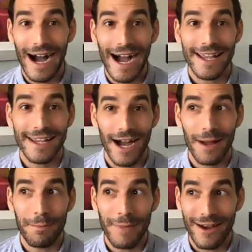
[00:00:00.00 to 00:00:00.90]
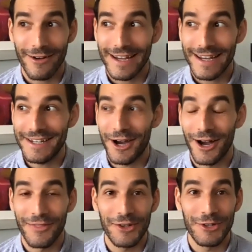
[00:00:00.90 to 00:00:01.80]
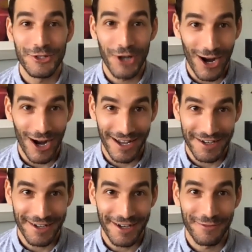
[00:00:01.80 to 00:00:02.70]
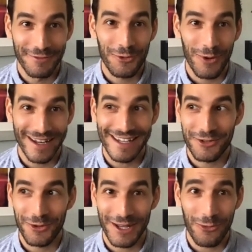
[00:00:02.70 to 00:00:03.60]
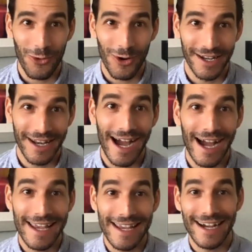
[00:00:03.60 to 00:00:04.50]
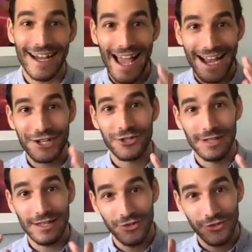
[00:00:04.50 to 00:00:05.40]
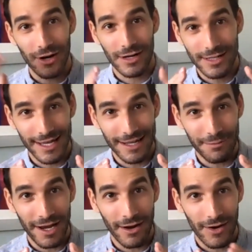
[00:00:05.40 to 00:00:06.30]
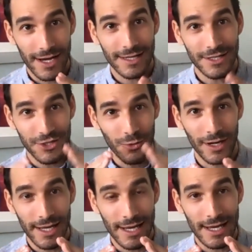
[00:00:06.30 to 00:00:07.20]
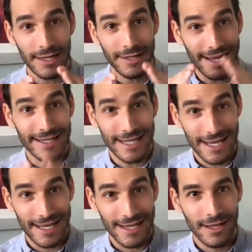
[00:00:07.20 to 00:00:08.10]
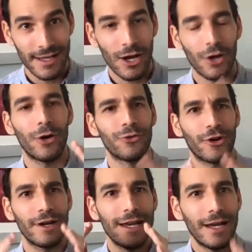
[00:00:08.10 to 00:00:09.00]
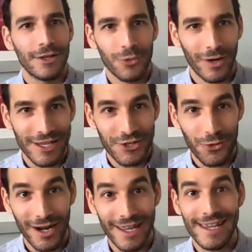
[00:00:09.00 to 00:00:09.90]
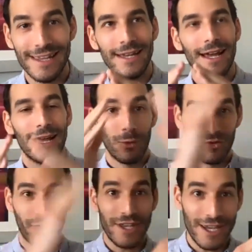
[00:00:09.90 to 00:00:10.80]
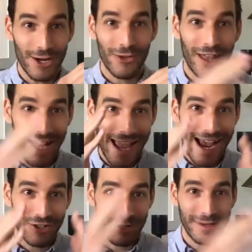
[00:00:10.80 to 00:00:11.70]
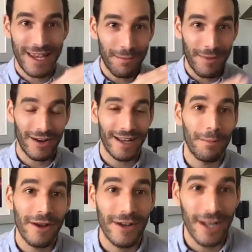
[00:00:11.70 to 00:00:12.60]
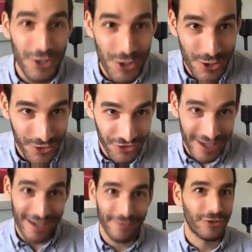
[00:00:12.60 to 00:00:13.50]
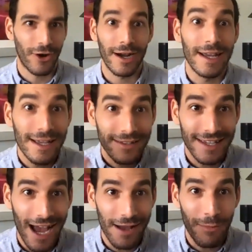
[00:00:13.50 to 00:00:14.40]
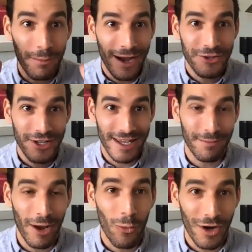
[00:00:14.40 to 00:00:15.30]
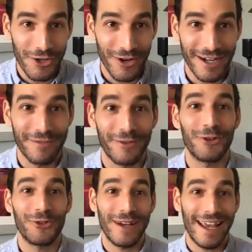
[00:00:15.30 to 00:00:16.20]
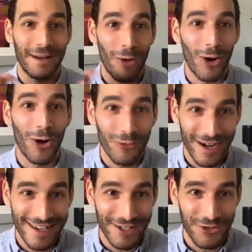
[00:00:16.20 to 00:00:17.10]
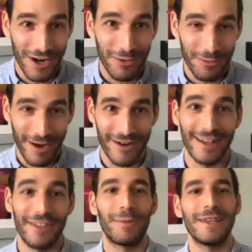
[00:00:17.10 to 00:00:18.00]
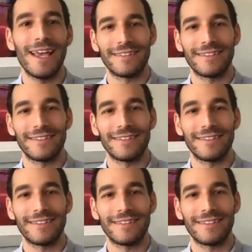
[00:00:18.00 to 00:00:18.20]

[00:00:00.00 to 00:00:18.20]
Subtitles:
I got married on the dawn of 2021. I actually started getting married in 2019. Oh, no, sorry. 2020 was the year that I actually became married. I got married on New Year's Eve. Sorry. See, I'm about to hit my 1-year anniversary and I'm already in trouble, Meredith. But yes, I